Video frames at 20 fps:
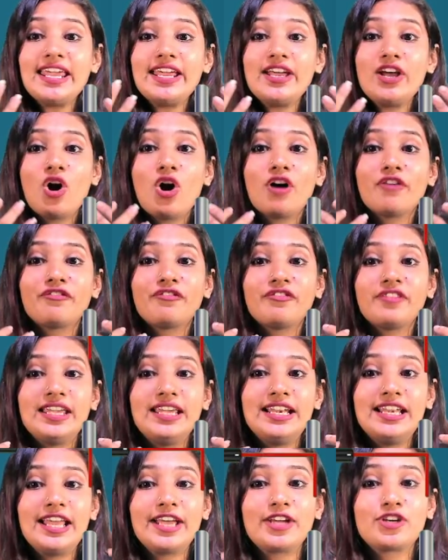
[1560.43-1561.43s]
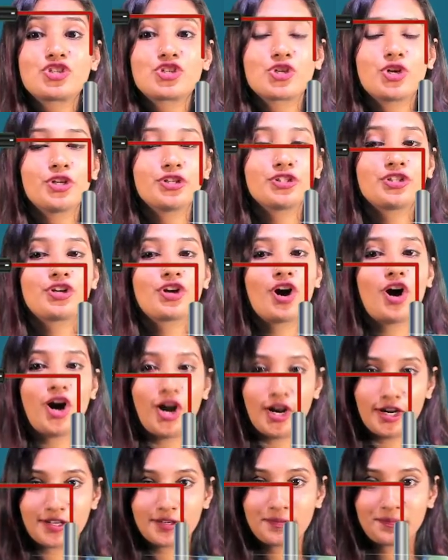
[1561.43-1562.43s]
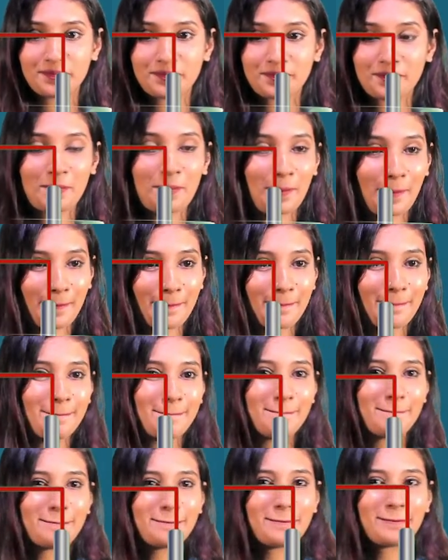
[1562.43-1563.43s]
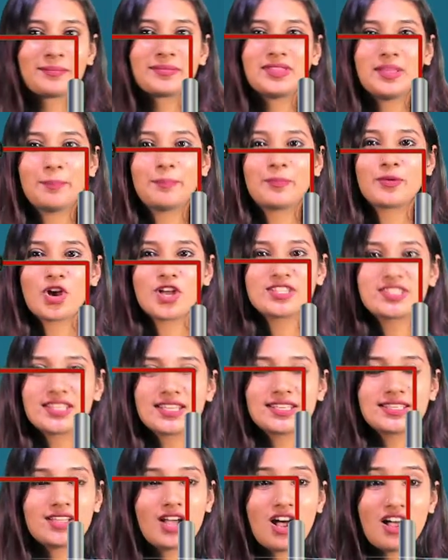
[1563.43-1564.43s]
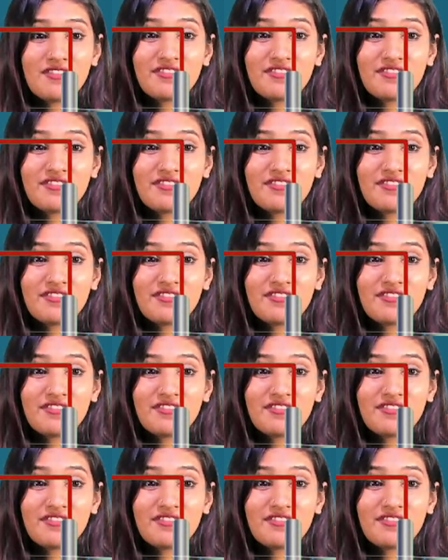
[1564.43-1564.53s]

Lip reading: of electron called? The process of